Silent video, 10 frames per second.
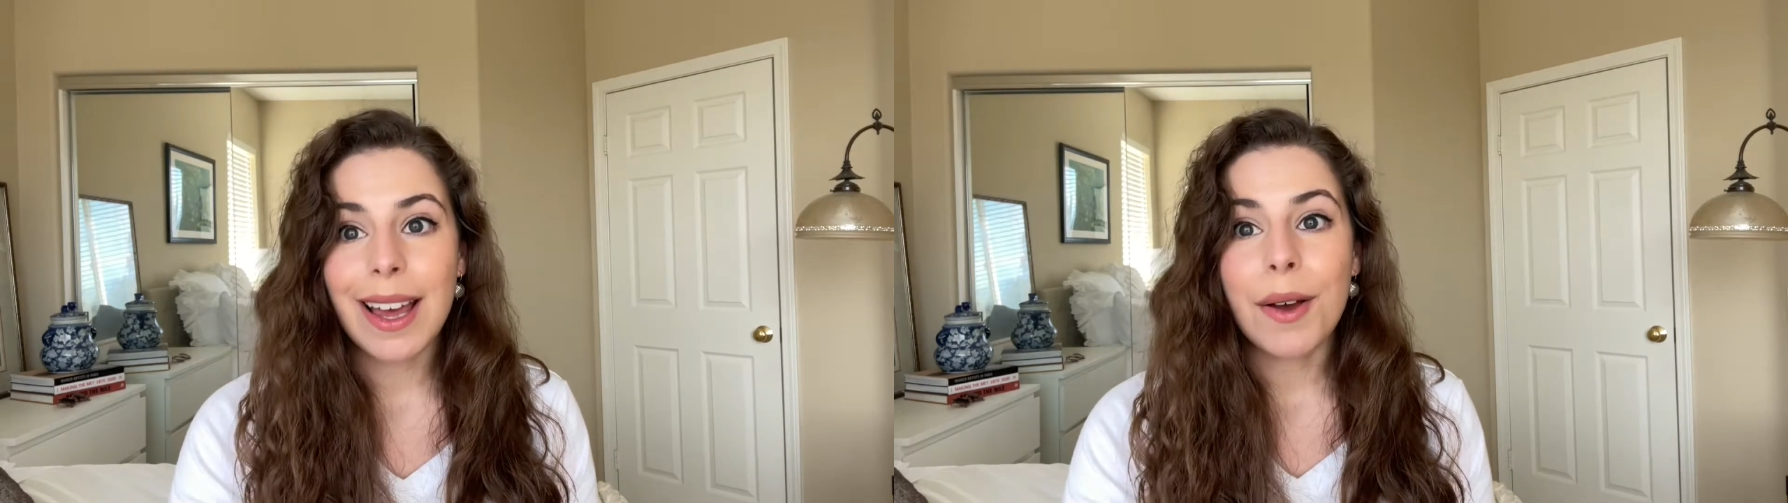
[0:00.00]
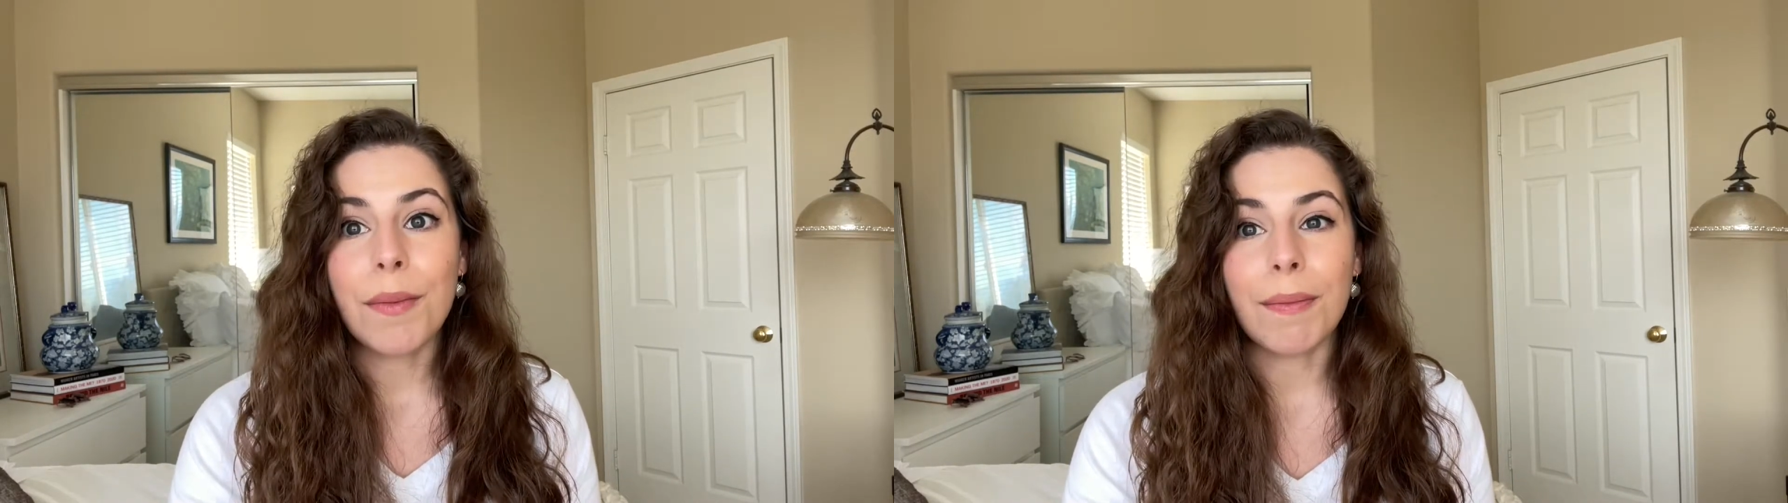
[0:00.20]

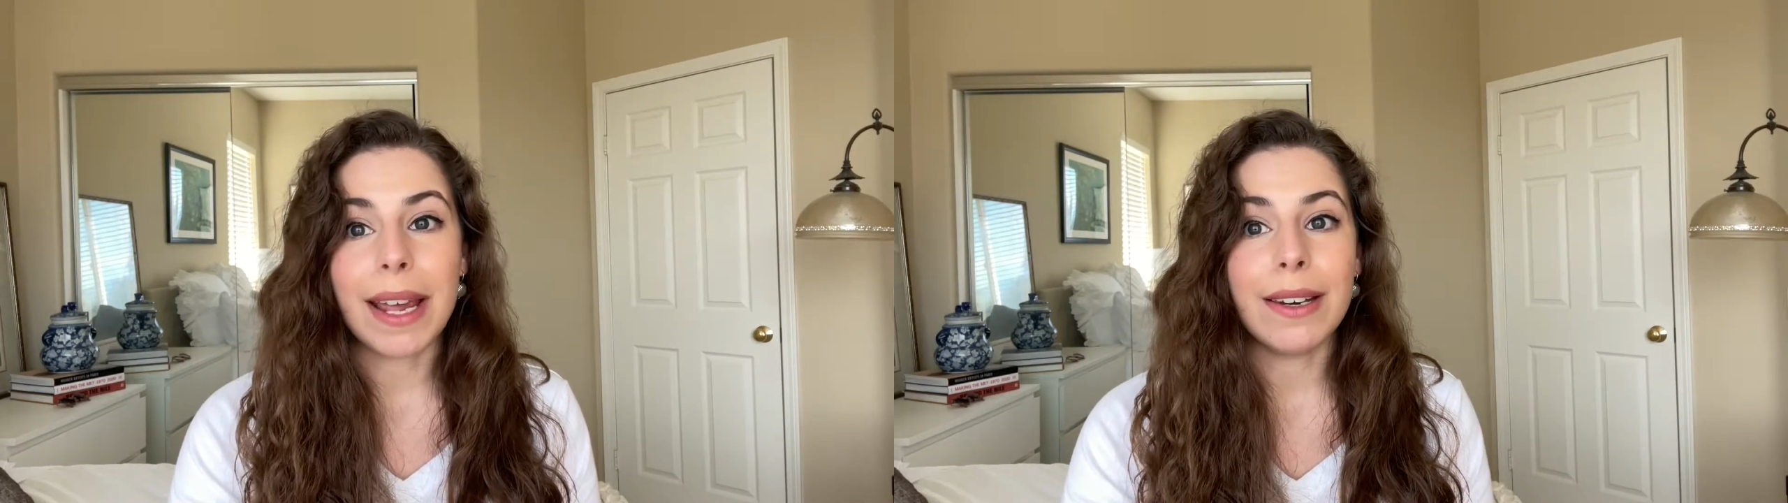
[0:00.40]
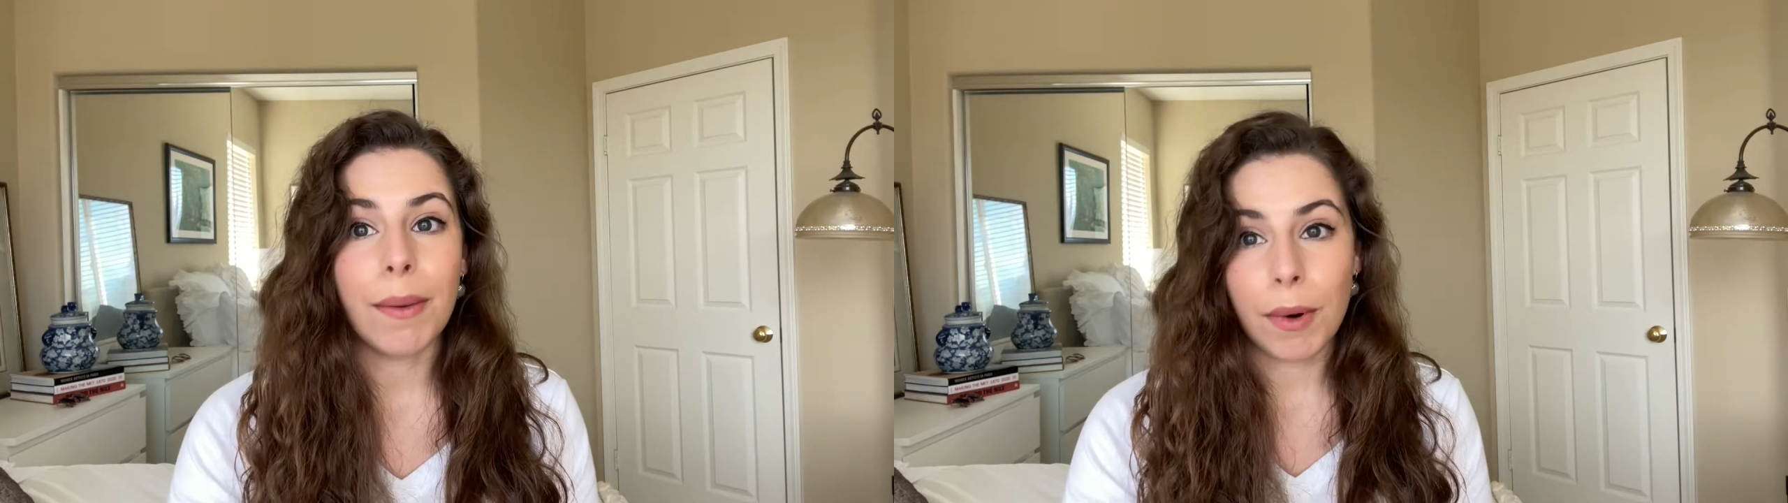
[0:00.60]
my
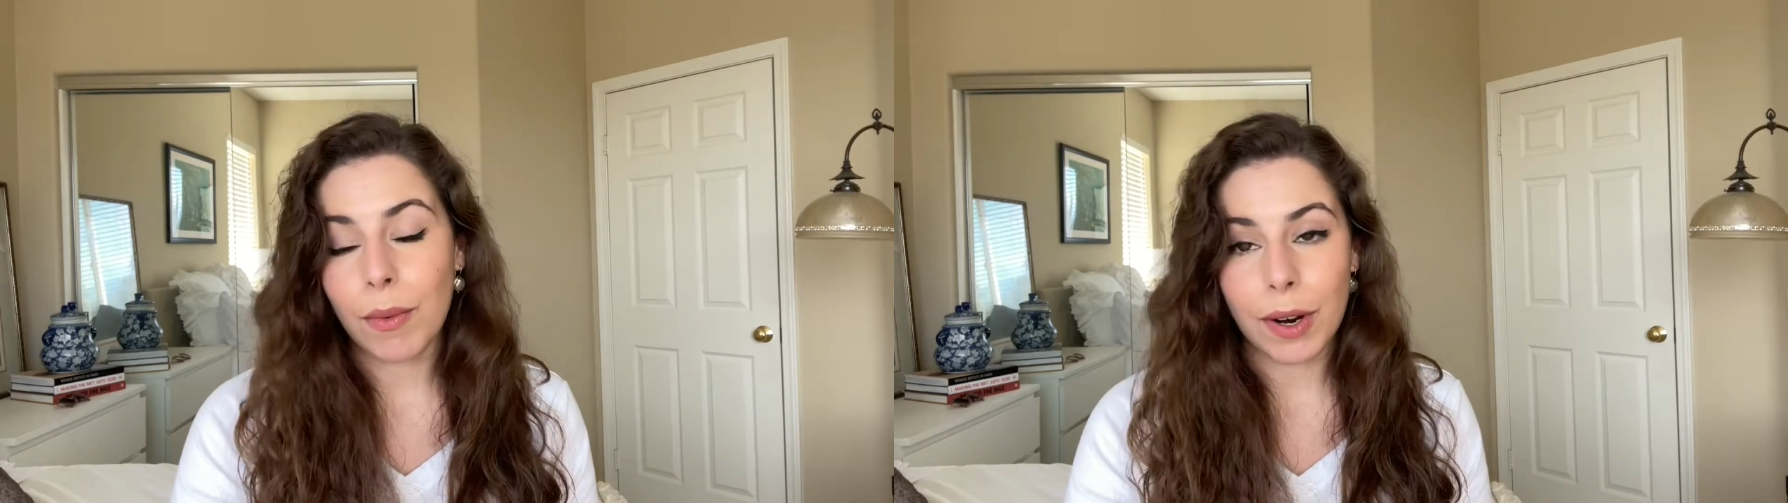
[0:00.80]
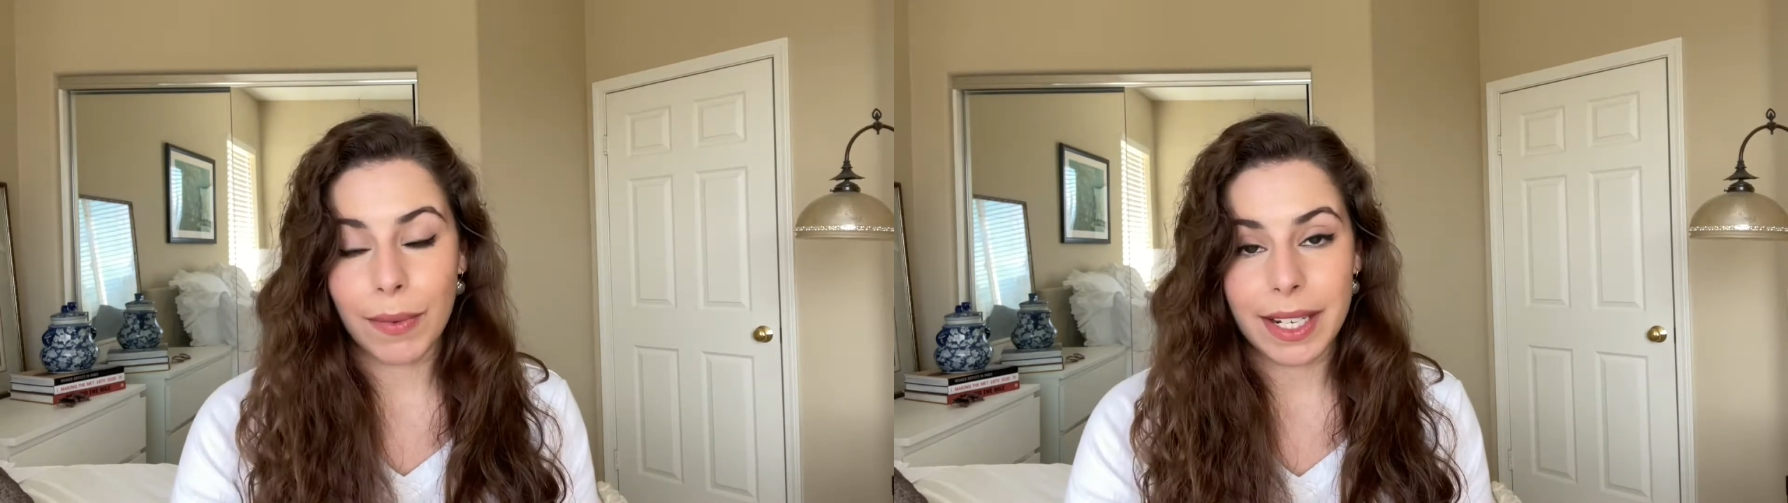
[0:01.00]
number
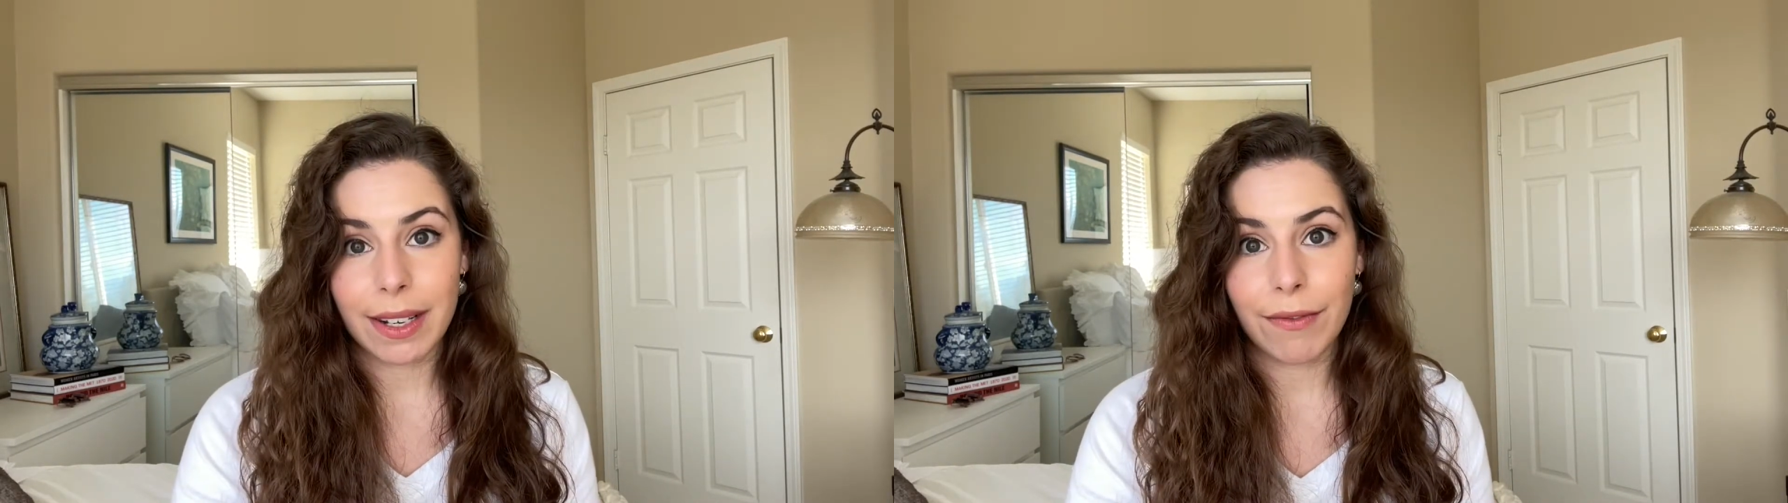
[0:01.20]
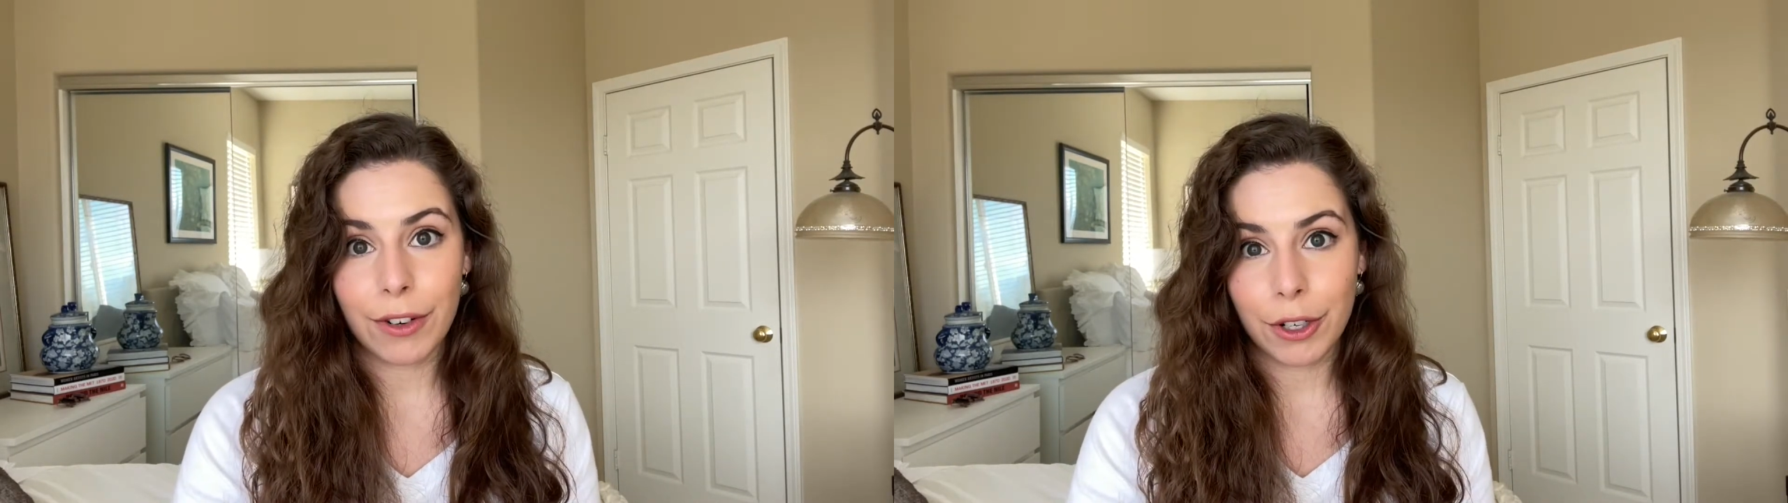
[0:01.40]
one reason for